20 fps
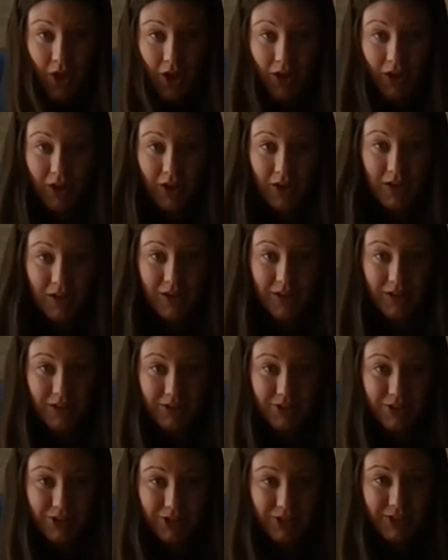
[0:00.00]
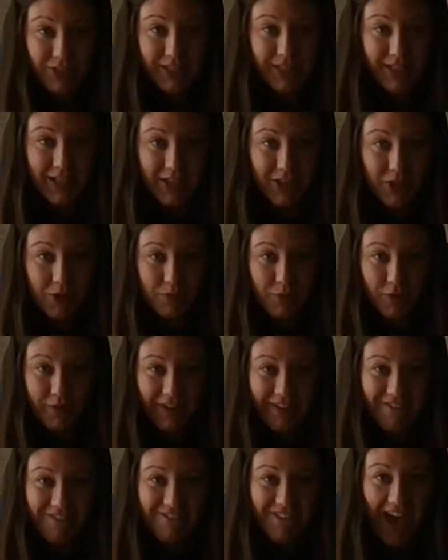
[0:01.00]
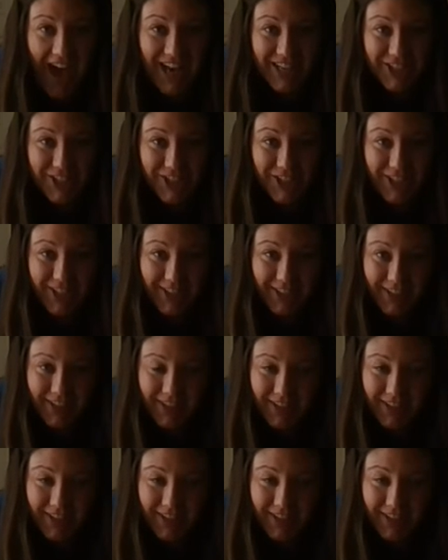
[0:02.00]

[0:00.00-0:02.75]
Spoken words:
Oh, do you see that they're moving faster?